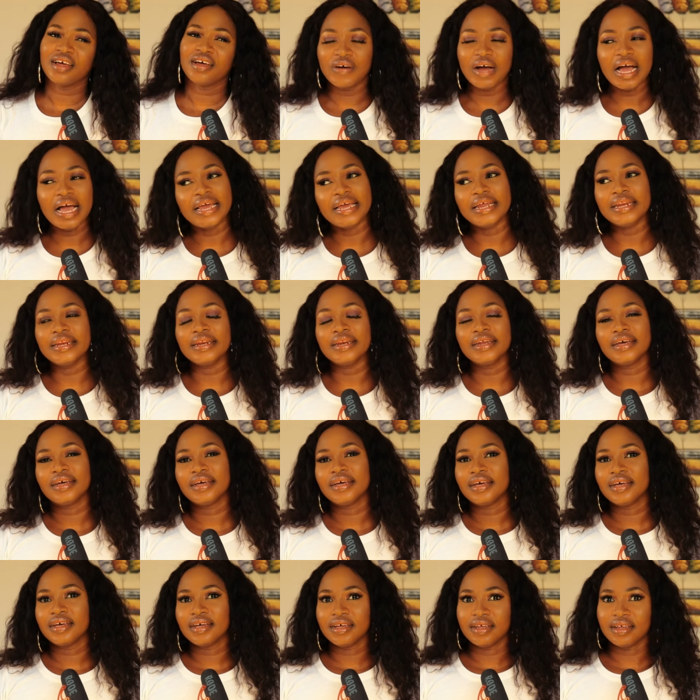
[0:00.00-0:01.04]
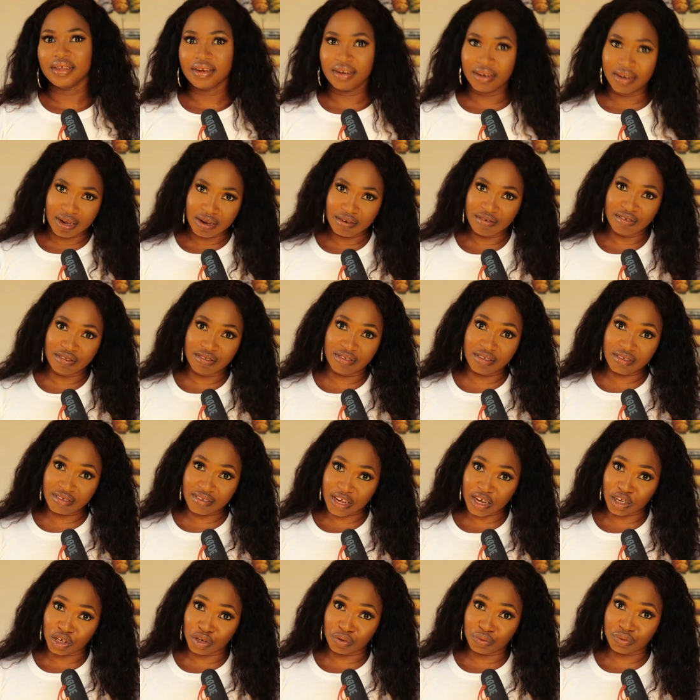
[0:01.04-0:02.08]
Fine, there is this
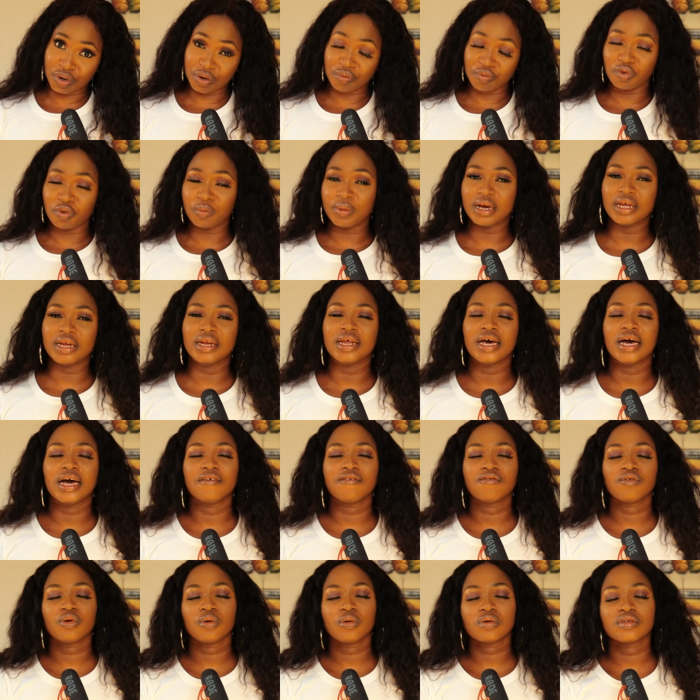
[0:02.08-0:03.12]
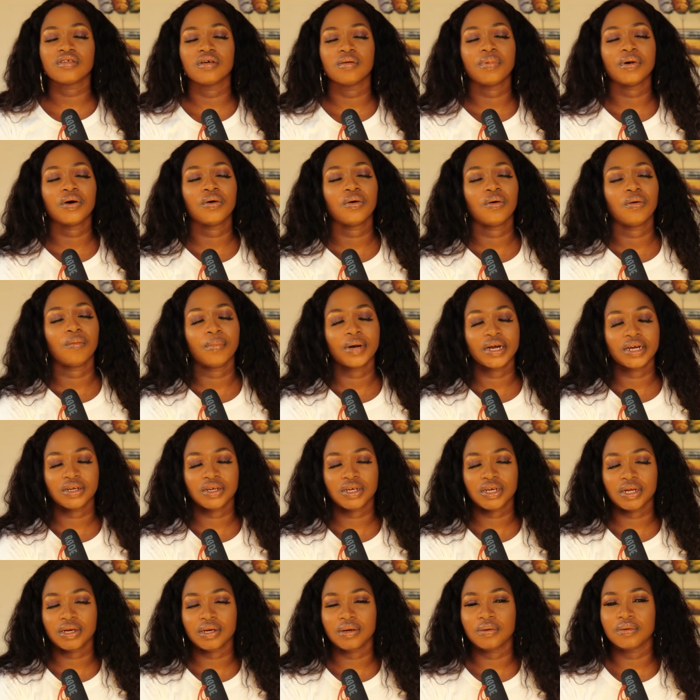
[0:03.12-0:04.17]
Nigerian woman that I have talked about on my
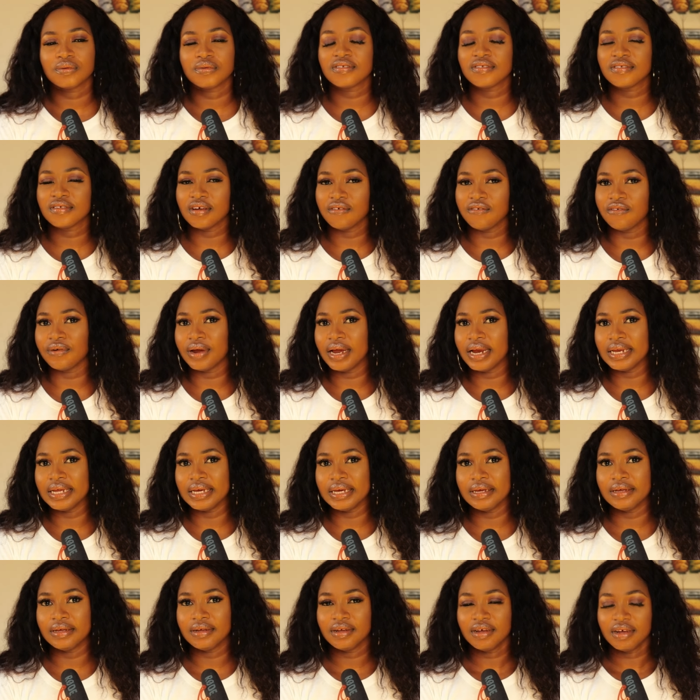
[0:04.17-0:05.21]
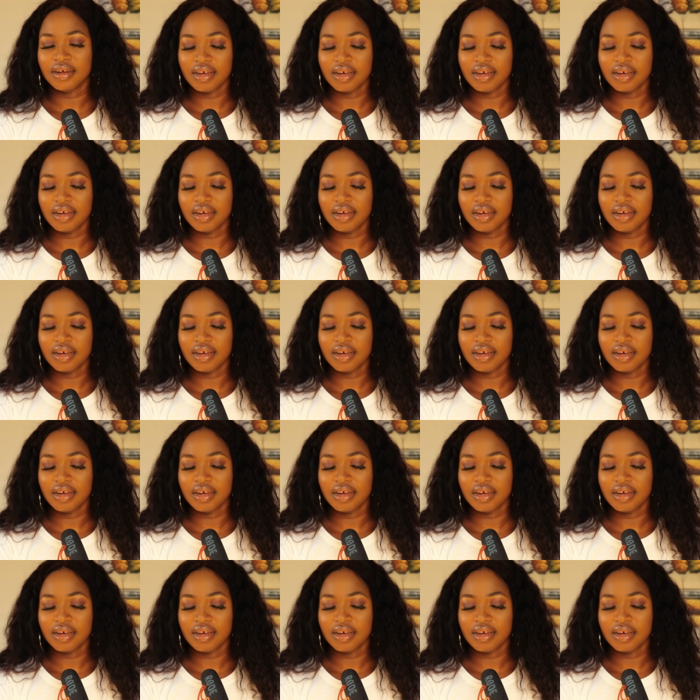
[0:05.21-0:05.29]
channel severally.